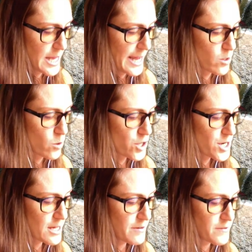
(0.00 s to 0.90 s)
In order to
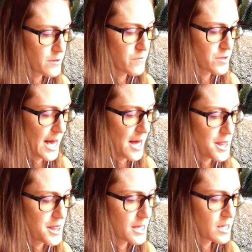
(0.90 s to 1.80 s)
get a feel for that,
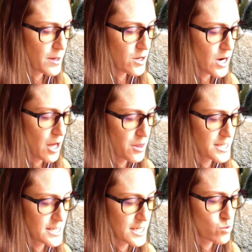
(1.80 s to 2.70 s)
think about your health as
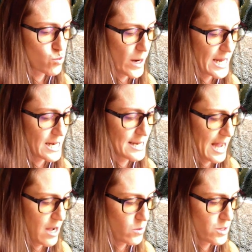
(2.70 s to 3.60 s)
it is right
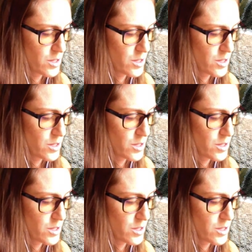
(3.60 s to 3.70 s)
now.